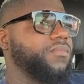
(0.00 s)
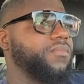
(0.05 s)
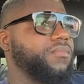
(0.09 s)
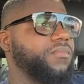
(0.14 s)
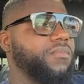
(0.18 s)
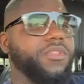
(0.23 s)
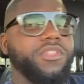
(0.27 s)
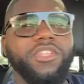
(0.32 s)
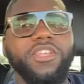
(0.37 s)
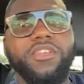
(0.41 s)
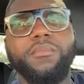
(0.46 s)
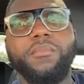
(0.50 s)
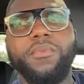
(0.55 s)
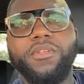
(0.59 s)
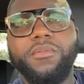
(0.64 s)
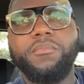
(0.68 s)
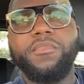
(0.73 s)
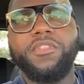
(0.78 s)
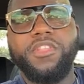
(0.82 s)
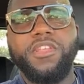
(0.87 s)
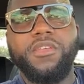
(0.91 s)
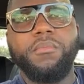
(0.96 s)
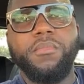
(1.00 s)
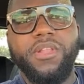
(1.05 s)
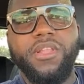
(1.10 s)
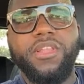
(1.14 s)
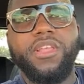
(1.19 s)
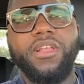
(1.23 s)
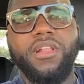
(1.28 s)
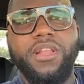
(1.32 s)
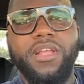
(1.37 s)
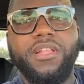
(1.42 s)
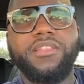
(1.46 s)
I think I
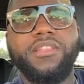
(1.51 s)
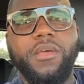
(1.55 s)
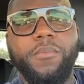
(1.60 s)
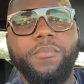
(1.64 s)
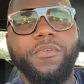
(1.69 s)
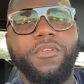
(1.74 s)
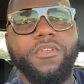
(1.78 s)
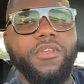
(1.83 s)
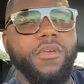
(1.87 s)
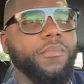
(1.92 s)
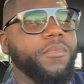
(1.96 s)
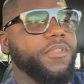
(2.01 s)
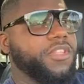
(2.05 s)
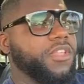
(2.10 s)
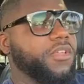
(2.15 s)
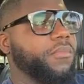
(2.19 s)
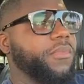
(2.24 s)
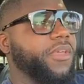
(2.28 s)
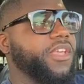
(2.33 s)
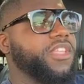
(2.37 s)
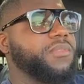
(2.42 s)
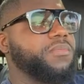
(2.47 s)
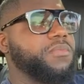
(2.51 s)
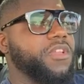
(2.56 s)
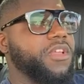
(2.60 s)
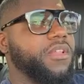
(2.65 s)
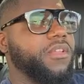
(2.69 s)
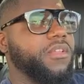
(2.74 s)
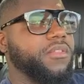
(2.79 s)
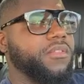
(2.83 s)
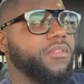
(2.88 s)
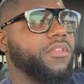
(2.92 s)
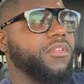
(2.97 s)
nail that topic. I think I explain
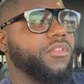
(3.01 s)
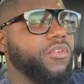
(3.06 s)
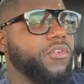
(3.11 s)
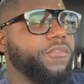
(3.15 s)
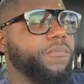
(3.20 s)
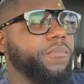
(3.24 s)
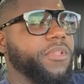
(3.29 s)
it enough.